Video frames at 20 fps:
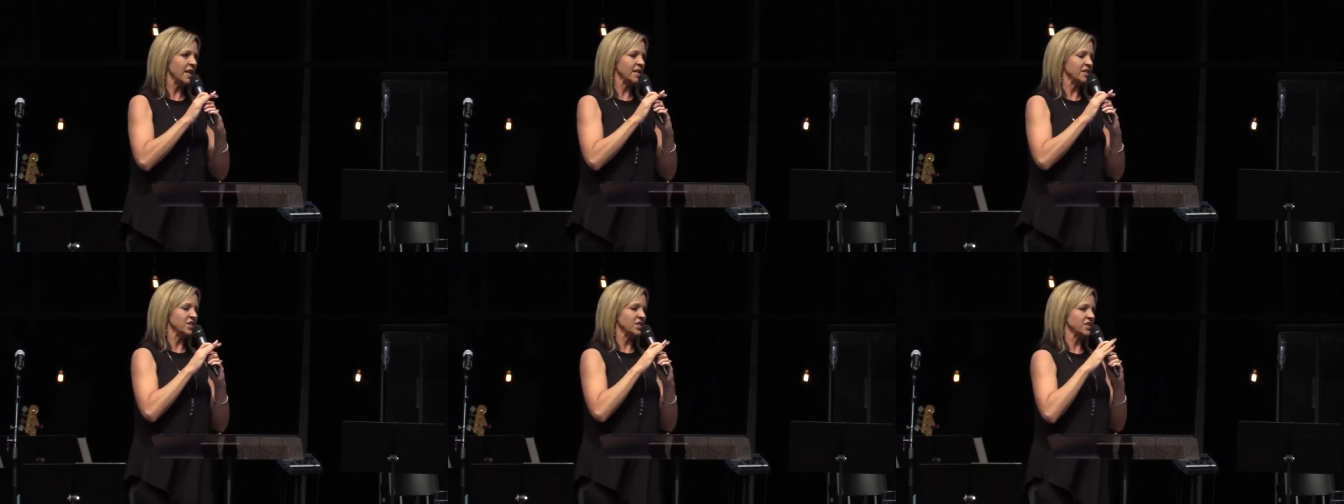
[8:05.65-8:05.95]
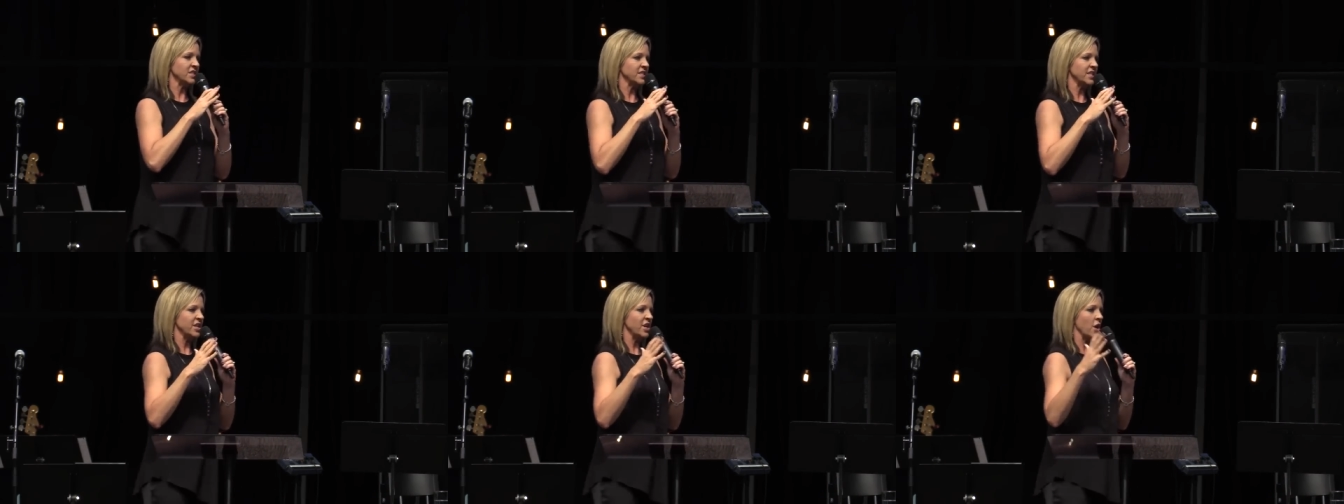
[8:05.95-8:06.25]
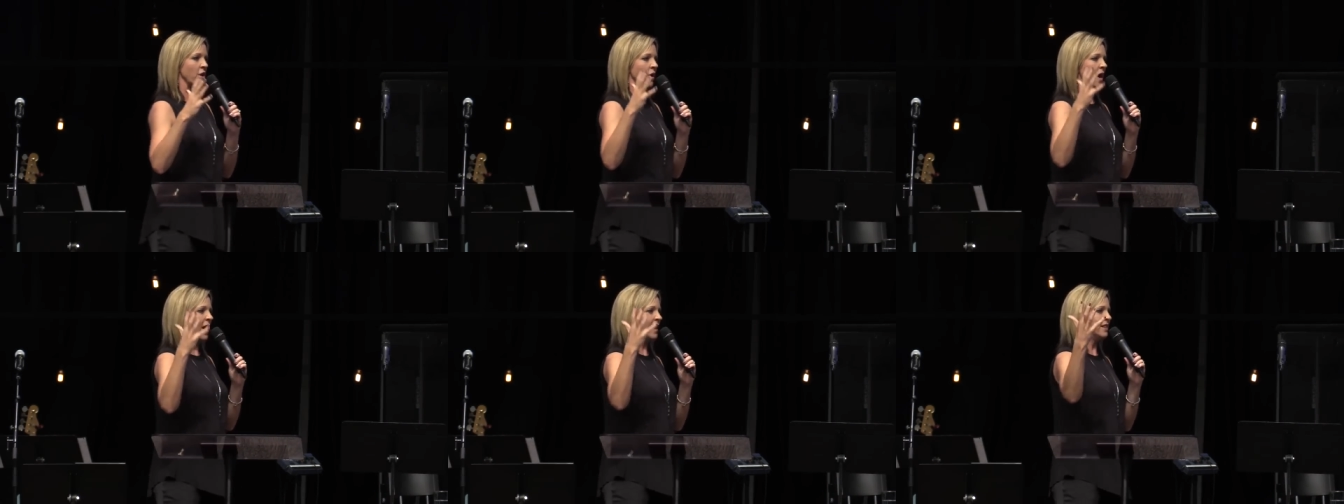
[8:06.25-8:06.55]
it's just you
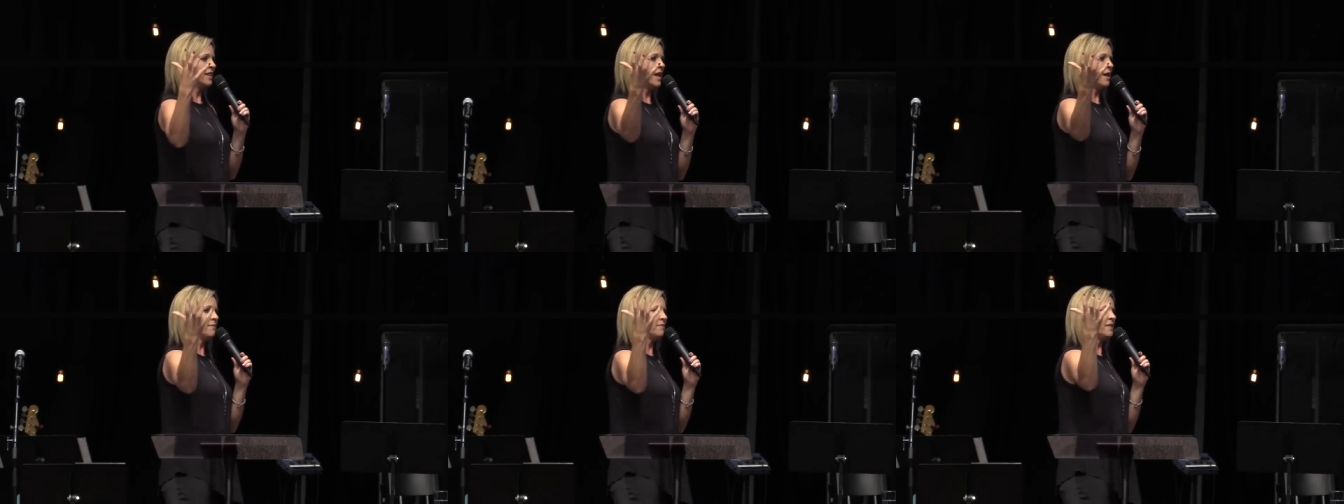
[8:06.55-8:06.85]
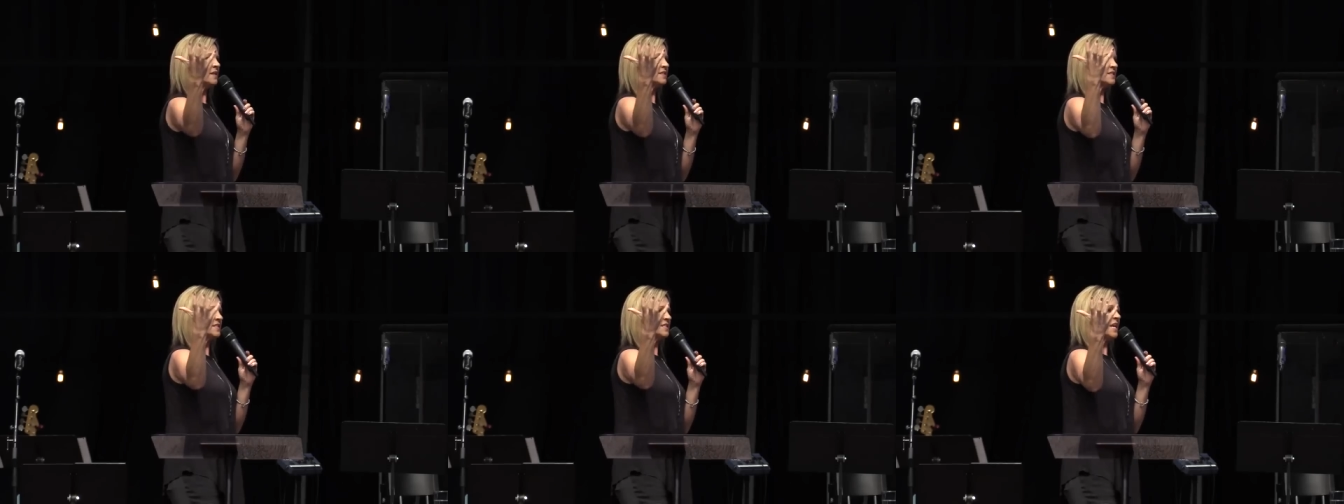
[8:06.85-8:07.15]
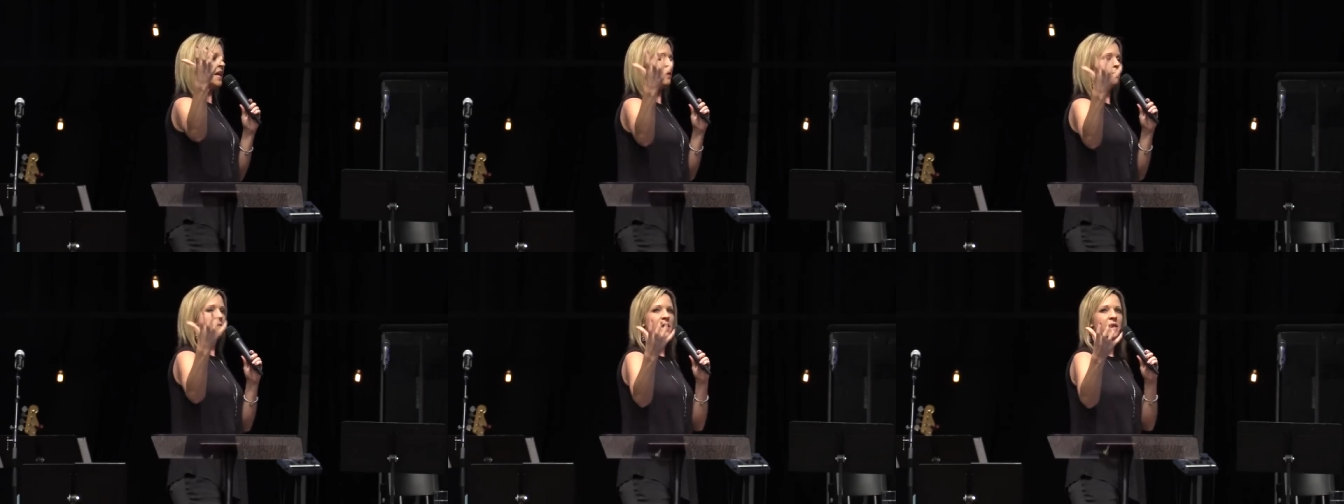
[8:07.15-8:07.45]
know i love this
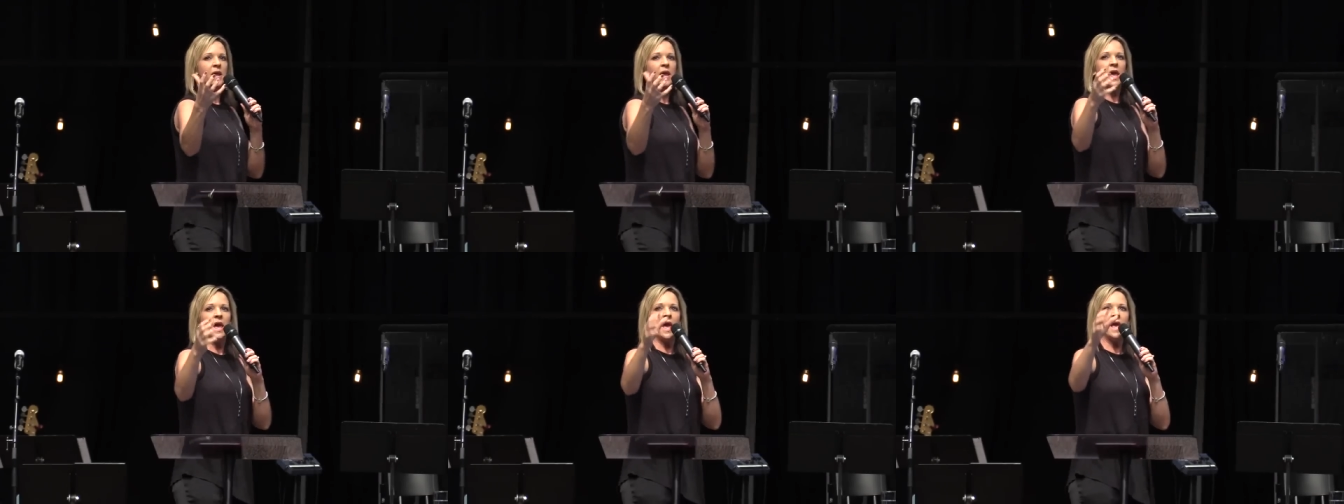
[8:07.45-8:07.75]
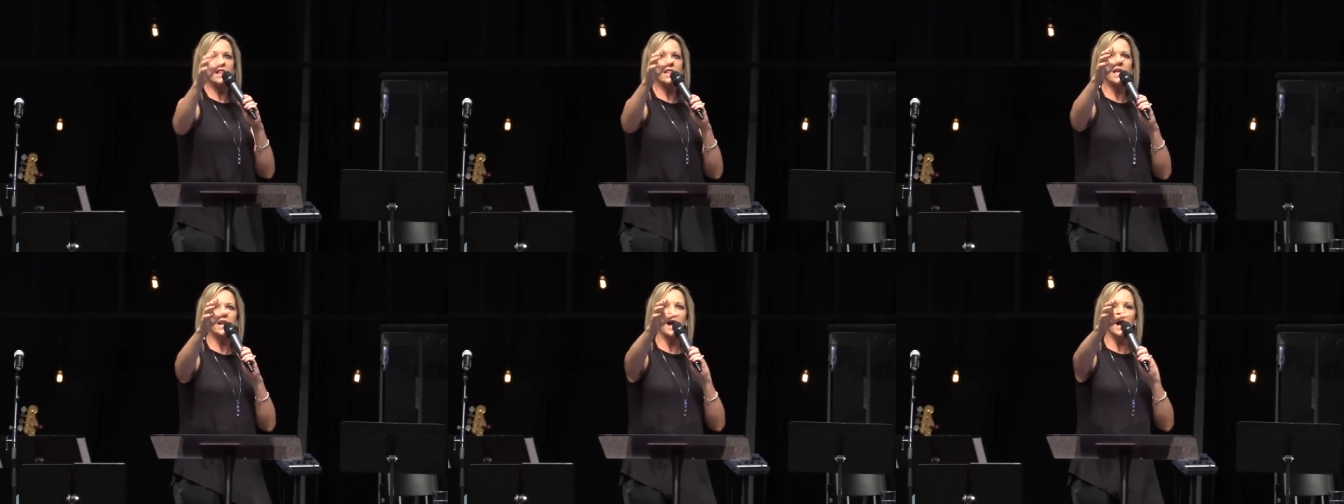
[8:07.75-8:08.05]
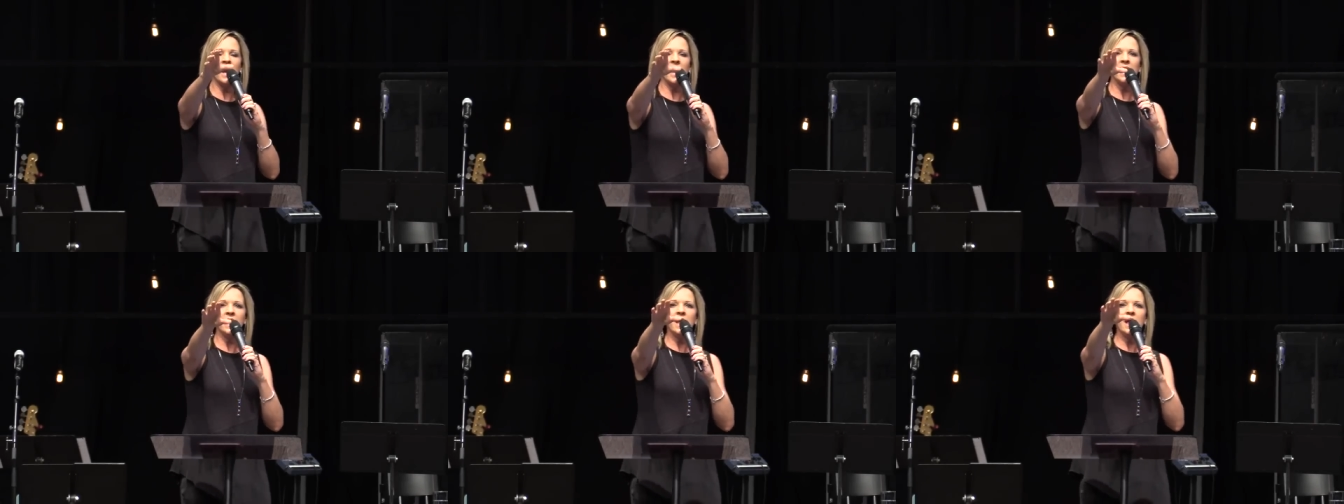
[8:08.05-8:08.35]
statement and then
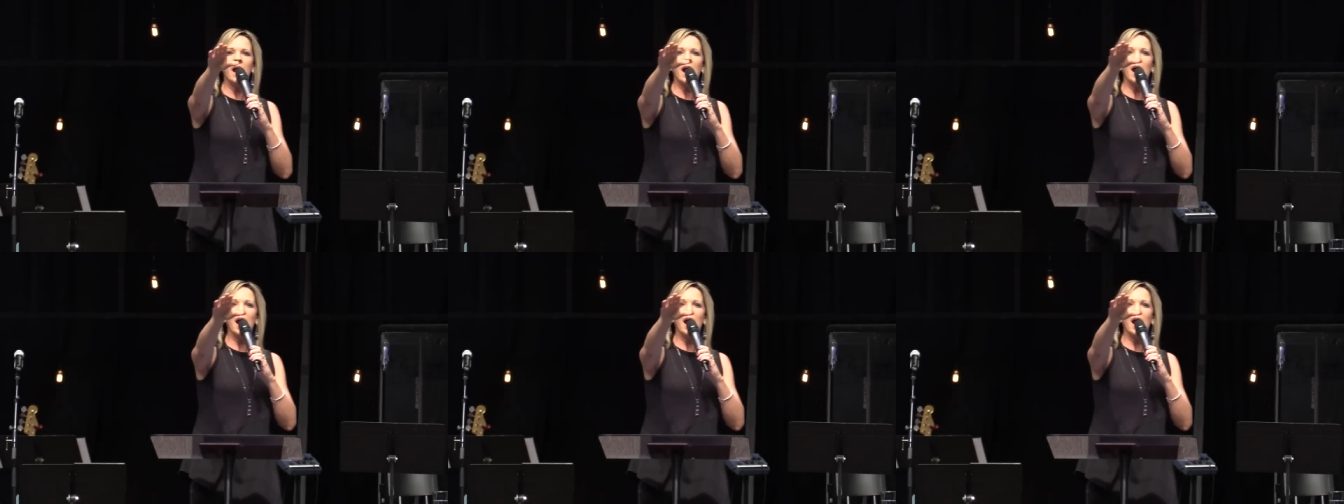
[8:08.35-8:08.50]
i